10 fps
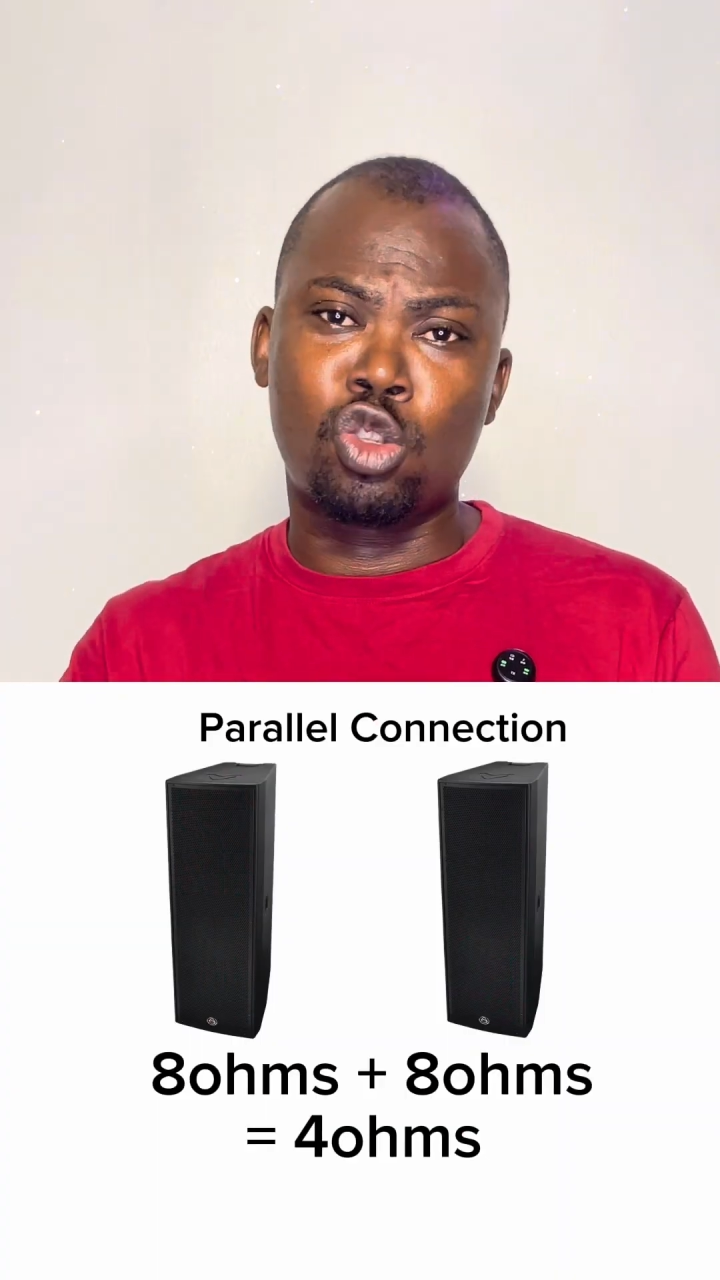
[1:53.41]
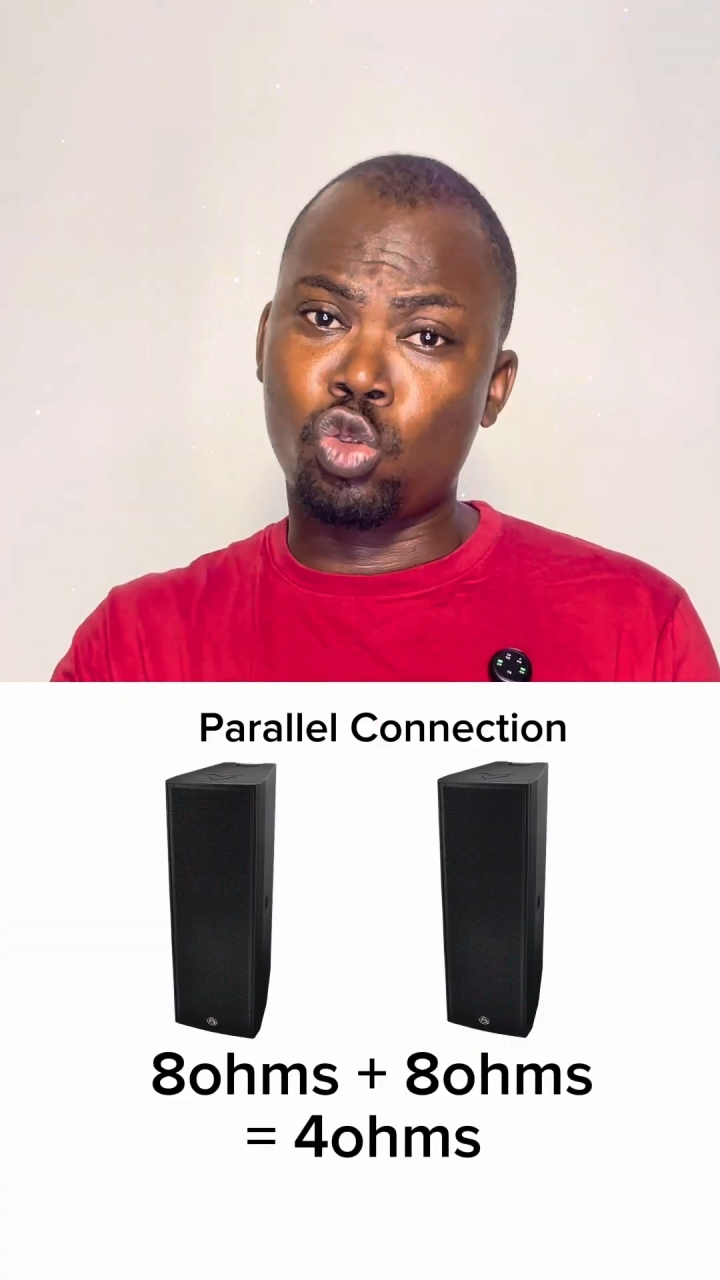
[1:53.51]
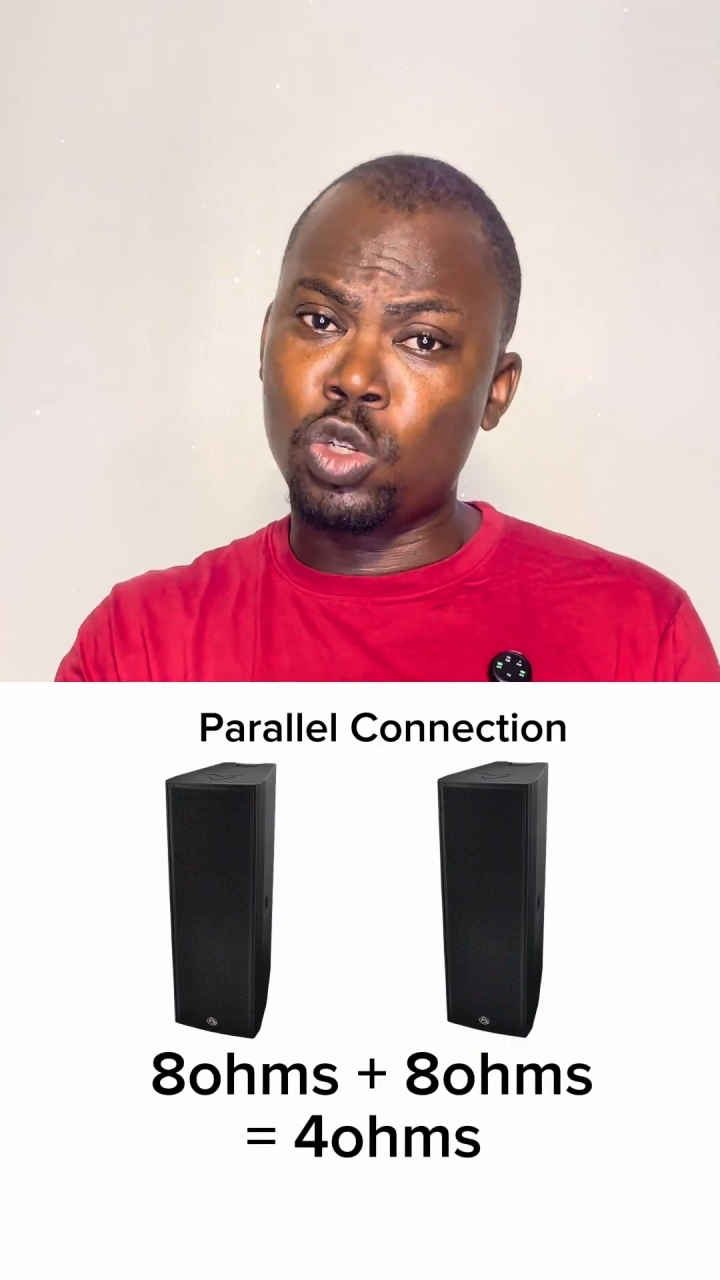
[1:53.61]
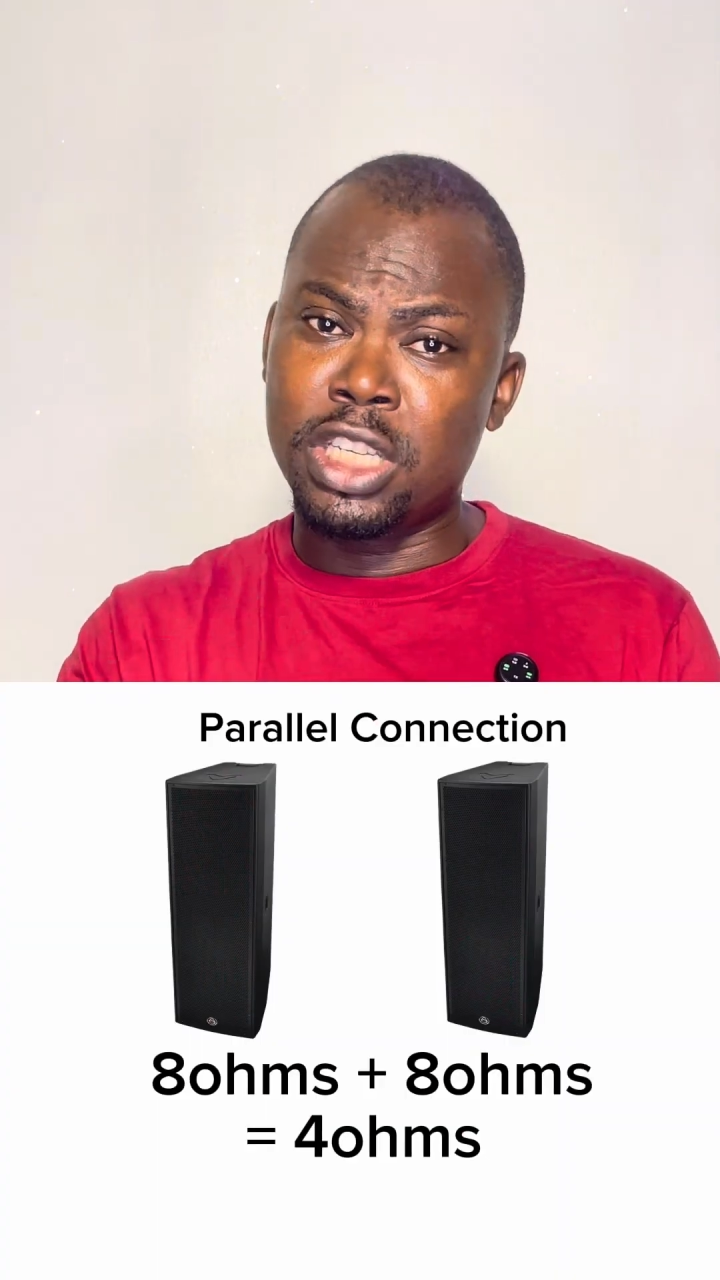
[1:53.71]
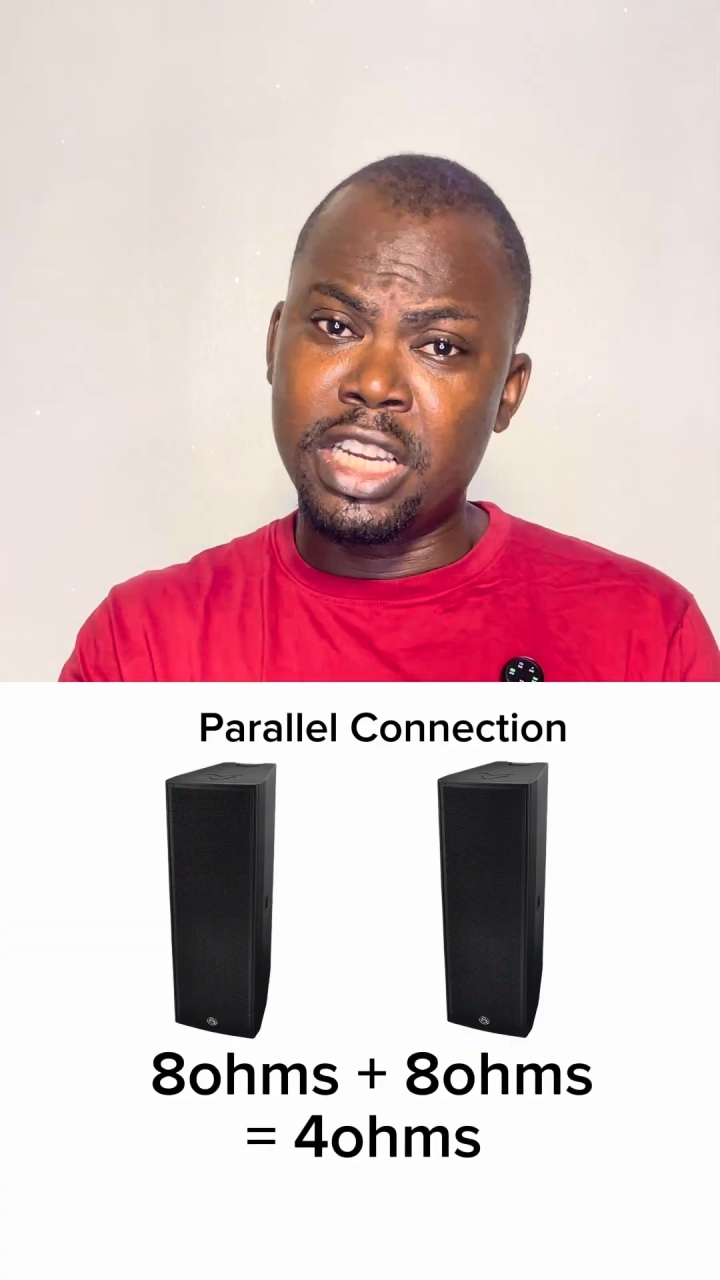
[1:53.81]

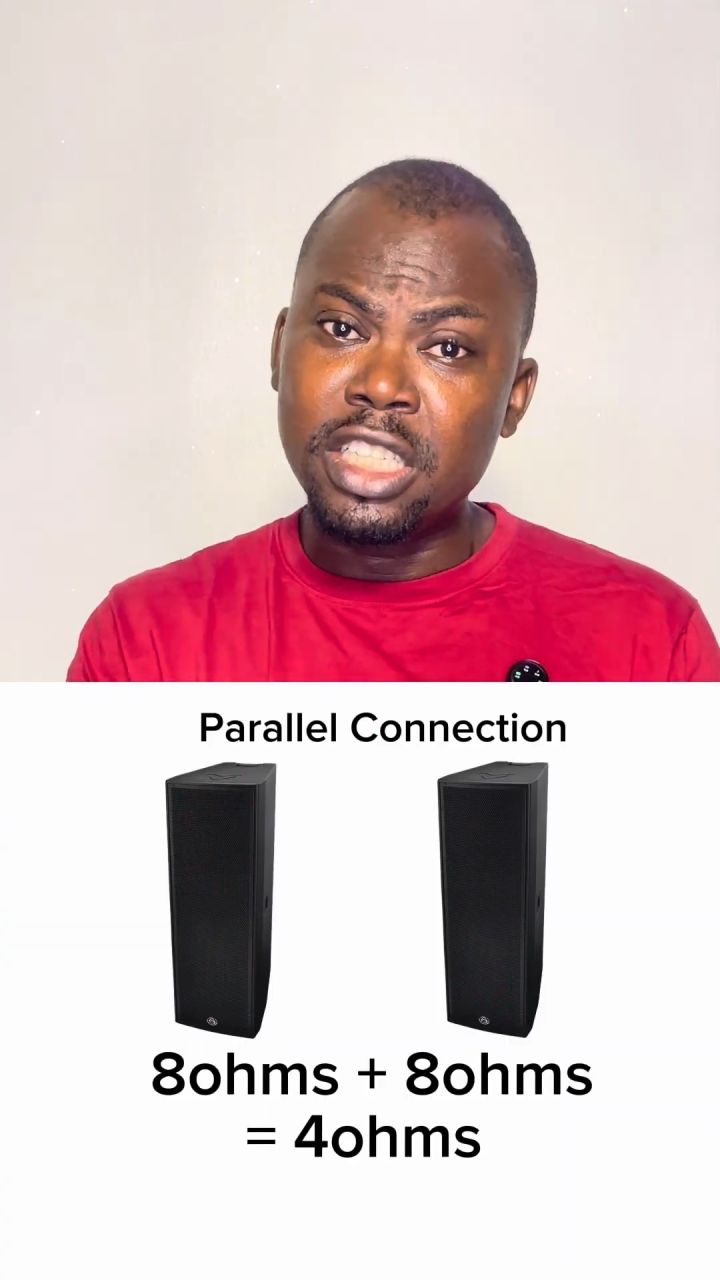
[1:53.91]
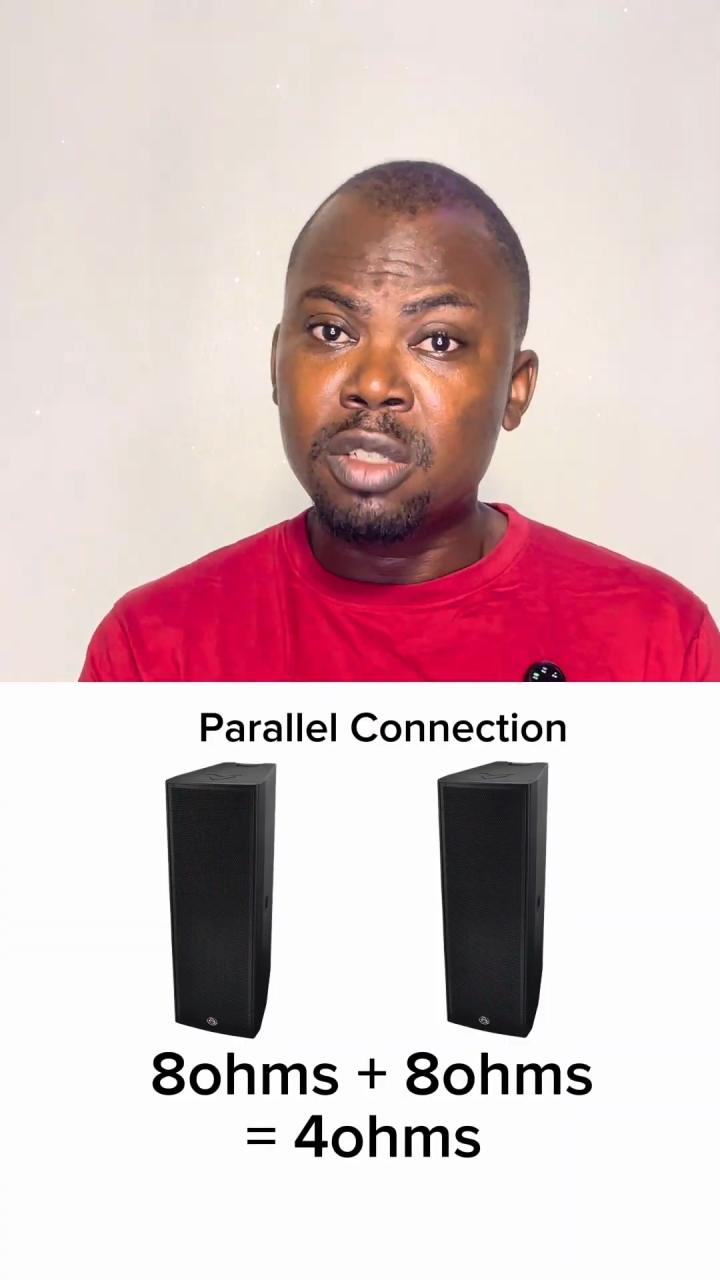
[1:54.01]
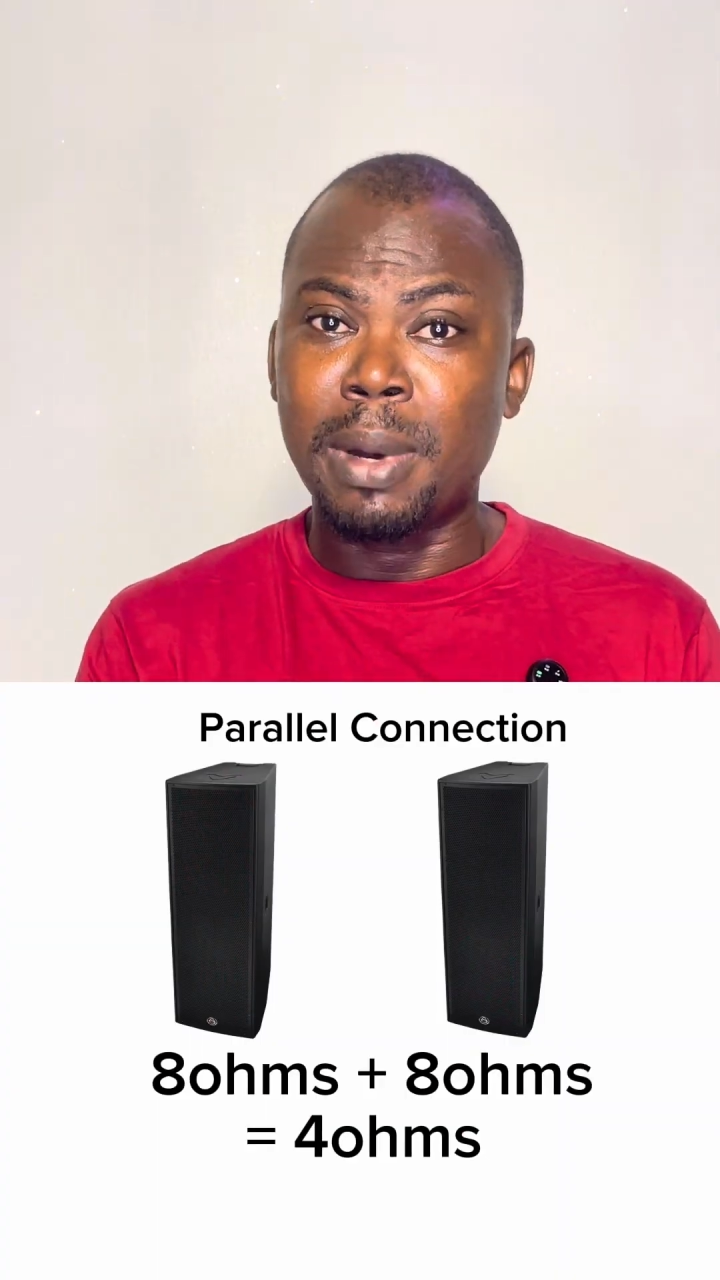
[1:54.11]
to this